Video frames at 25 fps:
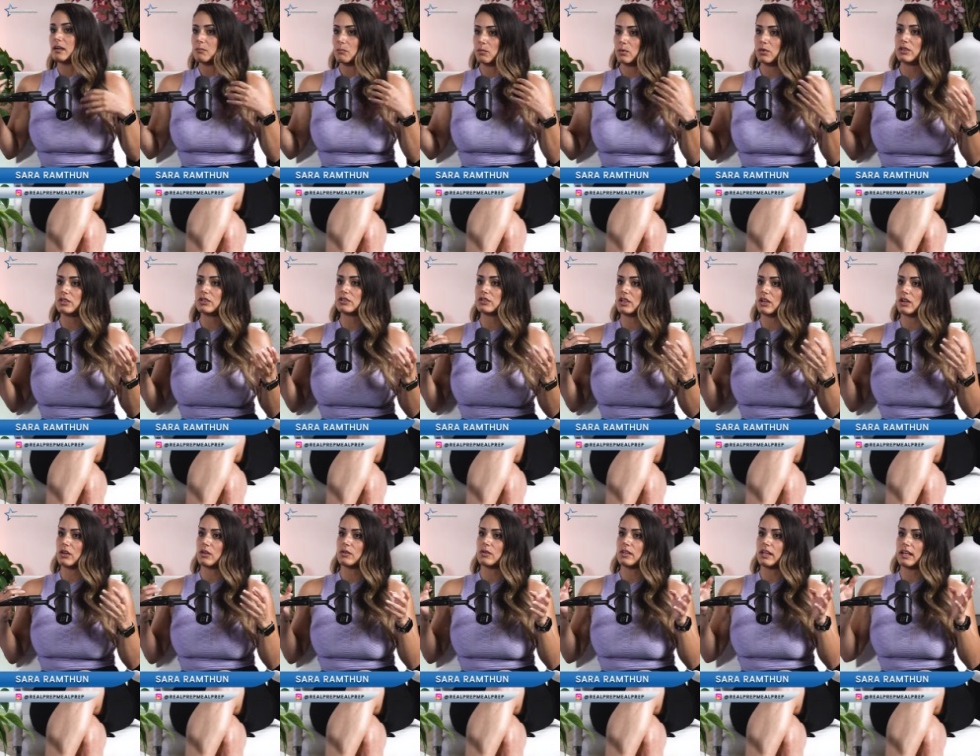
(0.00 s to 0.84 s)
more
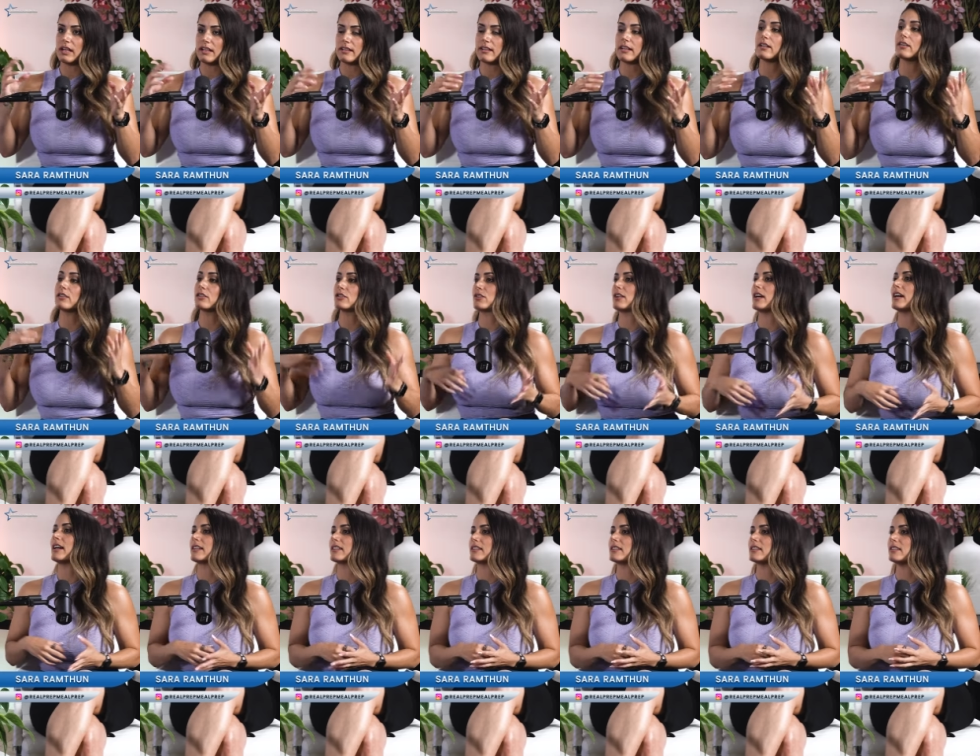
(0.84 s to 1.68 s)
so they, they're
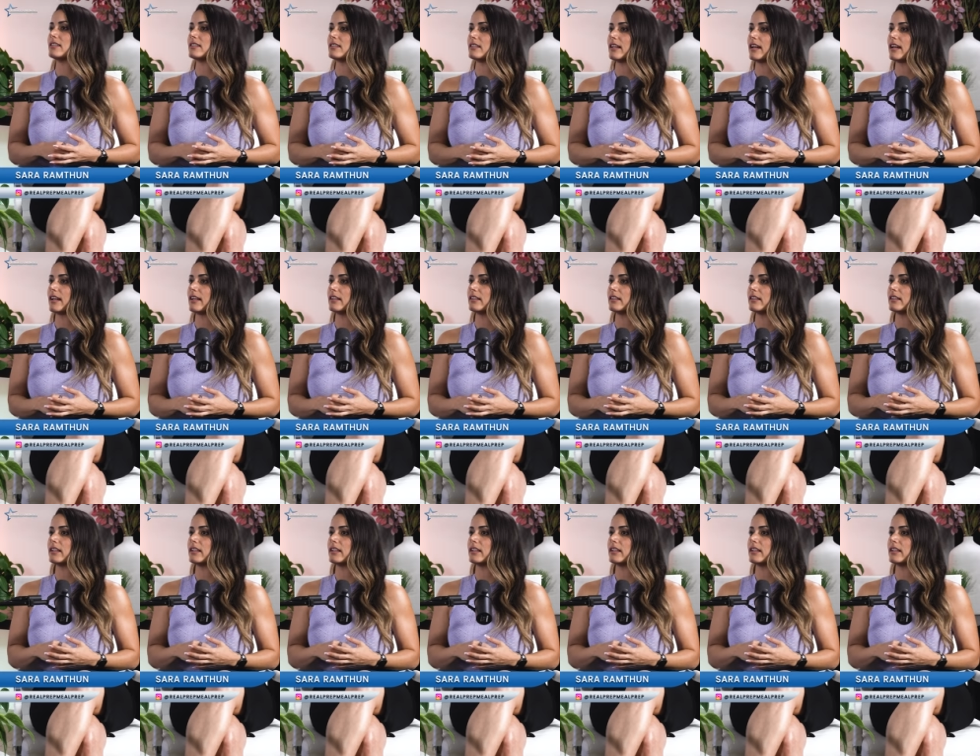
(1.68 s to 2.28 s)
attracted to that.